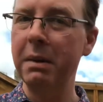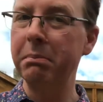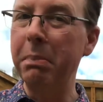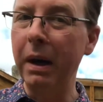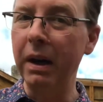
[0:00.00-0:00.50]

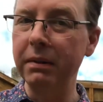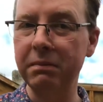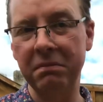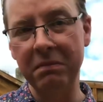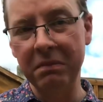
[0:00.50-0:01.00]
but
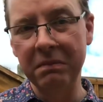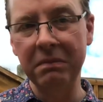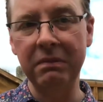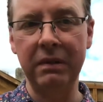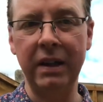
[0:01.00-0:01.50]

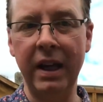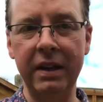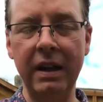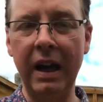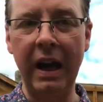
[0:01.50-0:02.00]

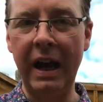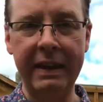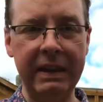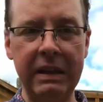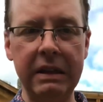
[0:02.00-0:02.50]
again, I
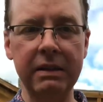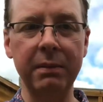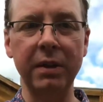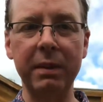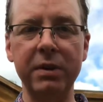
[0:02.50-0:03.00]
think
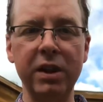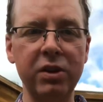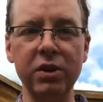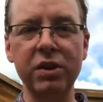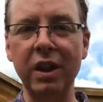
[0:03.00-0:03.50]
sometimes he
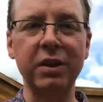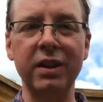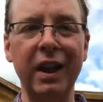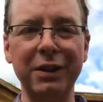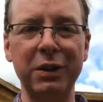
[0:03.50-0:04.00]
just sticks his
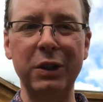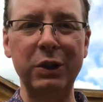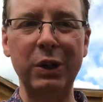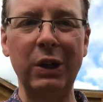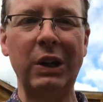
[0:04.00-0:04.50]
hand on the
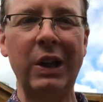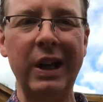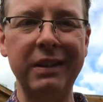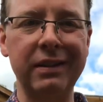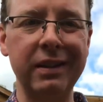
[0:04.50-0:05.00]
guitar
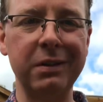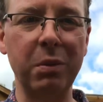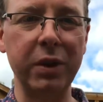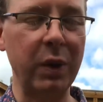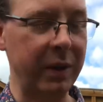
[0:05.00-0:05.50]
and sees
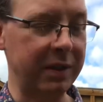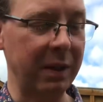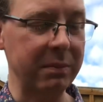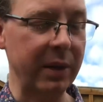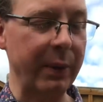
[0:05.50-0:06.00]
what noise
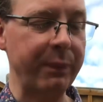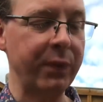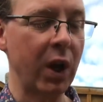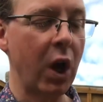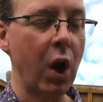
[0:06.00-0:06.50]
comes out.
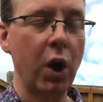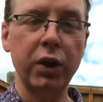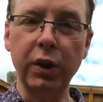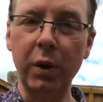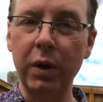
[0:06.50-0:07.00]

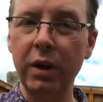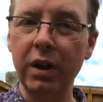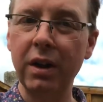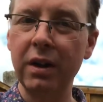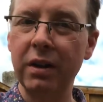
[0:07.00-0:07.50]
So
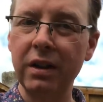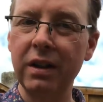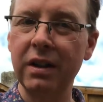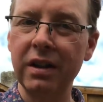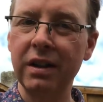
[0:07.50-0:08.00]

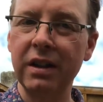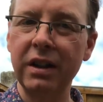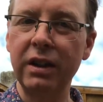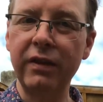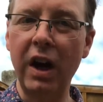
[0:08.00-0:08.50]

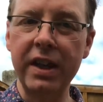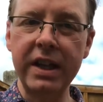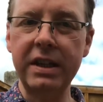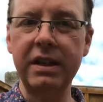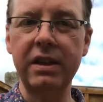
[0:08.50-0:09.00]
you've got
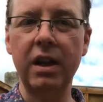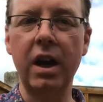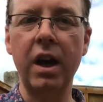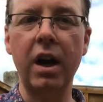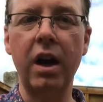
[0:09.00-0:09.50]
this
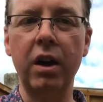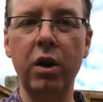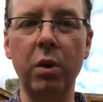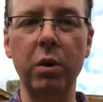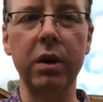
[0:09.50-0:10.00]

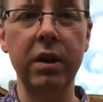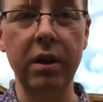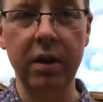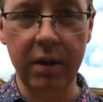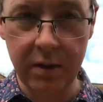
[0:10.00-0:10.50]
chord,
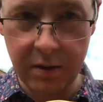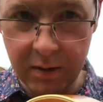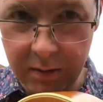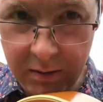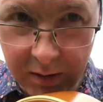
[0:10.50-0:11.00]

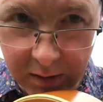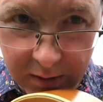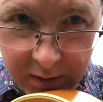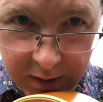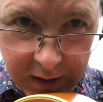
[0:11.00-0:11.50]
you can
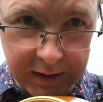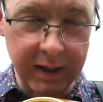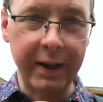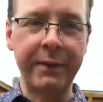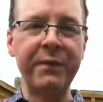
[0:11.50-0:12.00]
see that
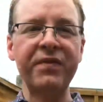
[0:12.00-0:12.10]
there,